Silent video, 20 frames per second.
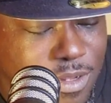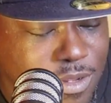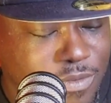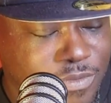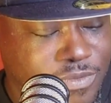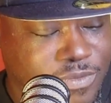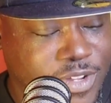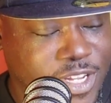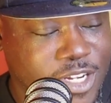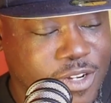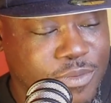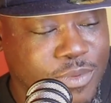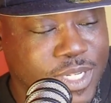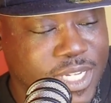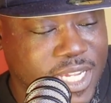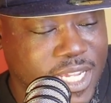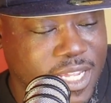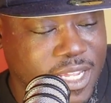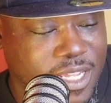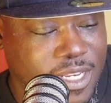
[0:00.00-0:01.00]
Figure we
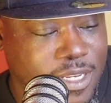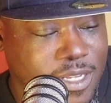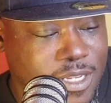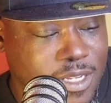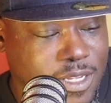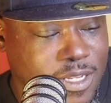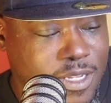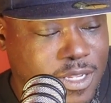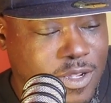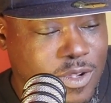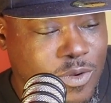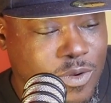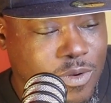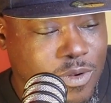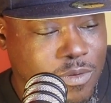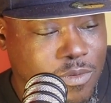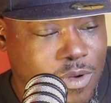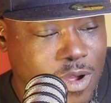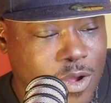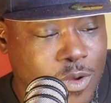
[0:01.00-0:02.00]
get.
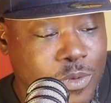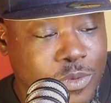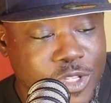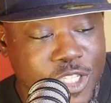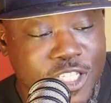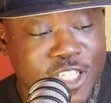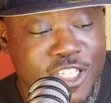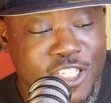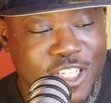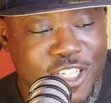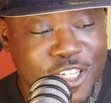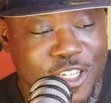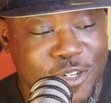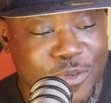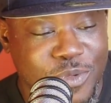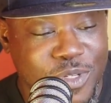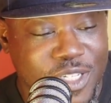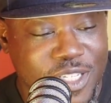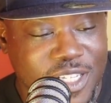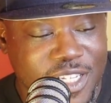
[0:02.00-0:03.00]
Oh, this is a good
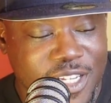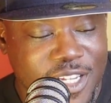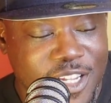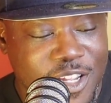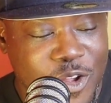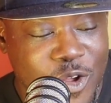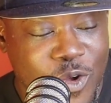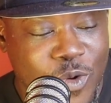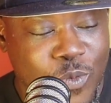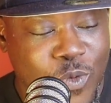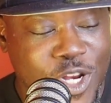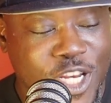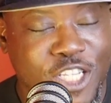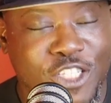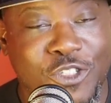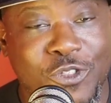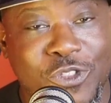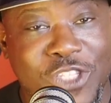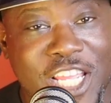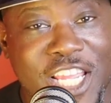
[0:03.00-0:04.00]
one. What
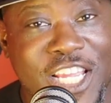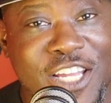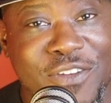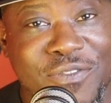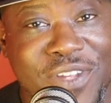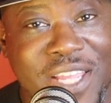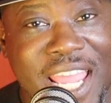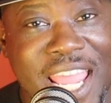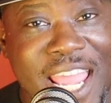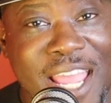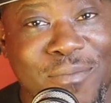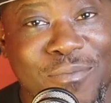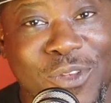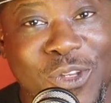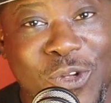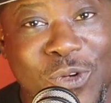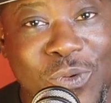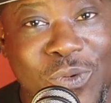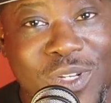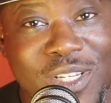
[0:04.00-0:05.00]
did you think of Cam
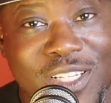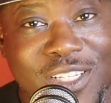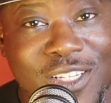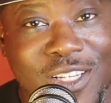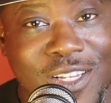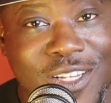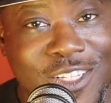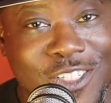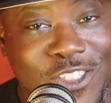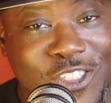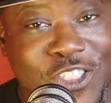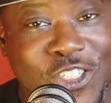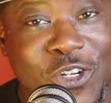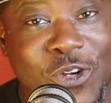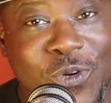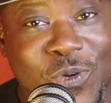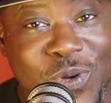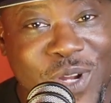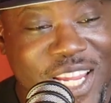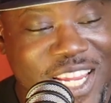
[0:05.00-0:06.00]
Newton
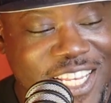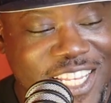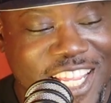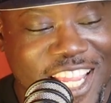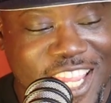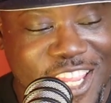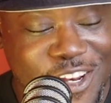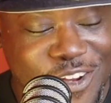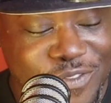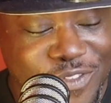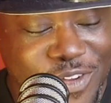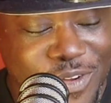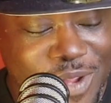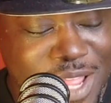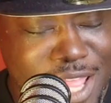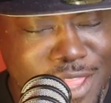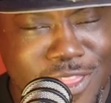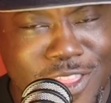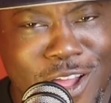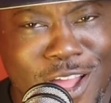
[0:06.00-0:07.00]
during the interview?
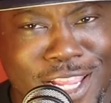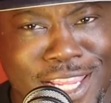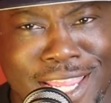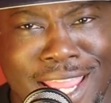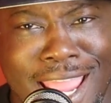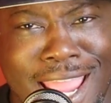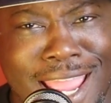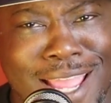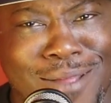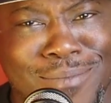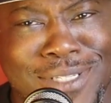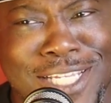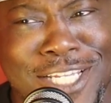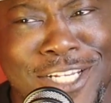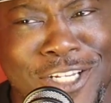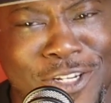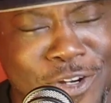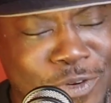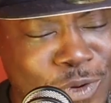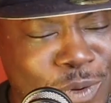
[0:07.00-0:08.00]
I thought Cam did
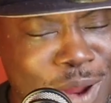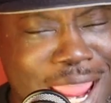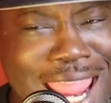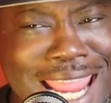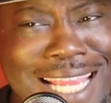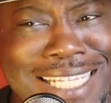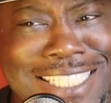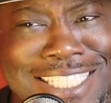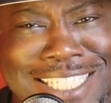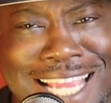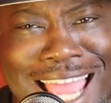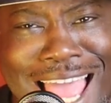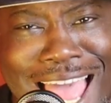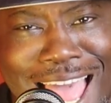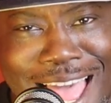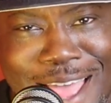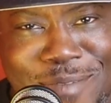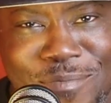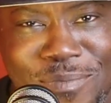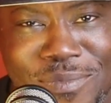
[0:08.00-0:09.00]
a great job.